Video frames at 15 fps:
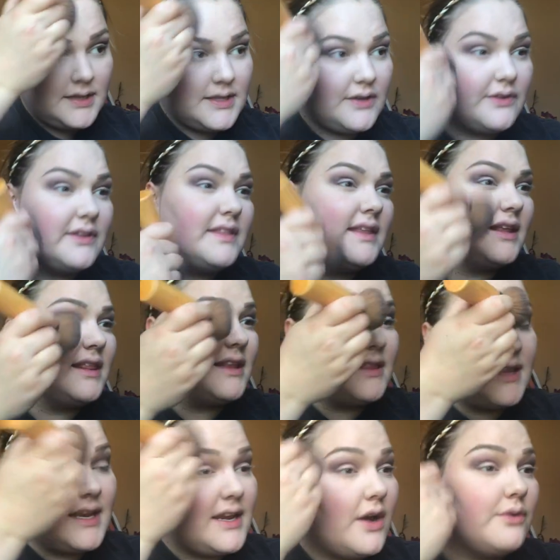The only thing that
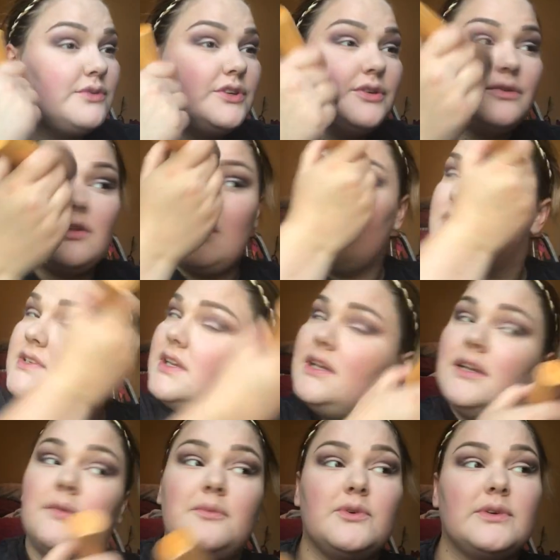they don't do glossy
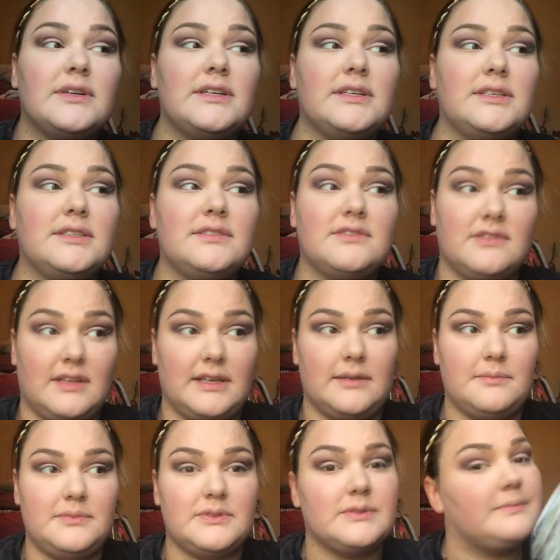anymore is
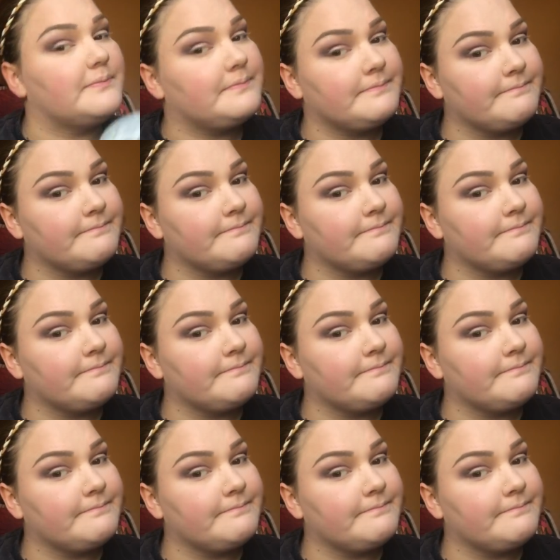lips.